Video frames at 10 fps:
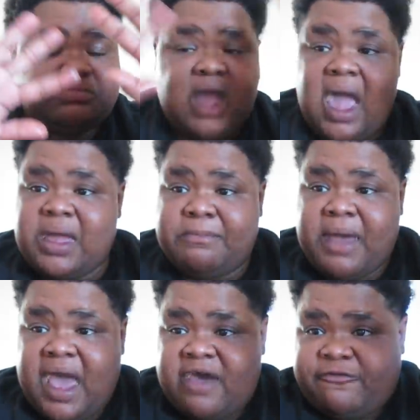I am
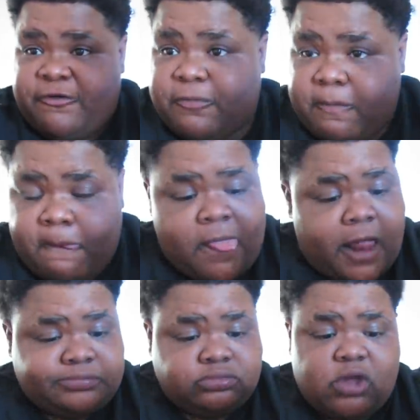baffled.
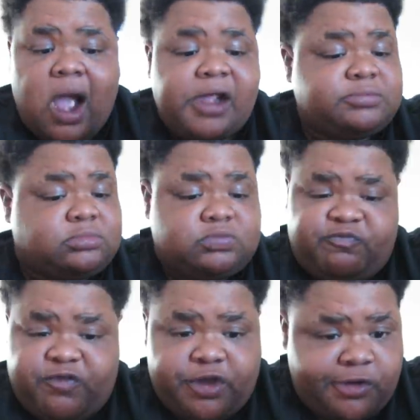I am
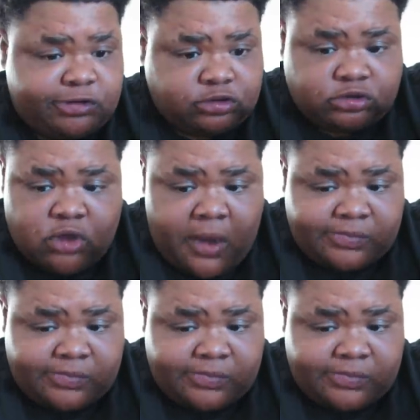confused.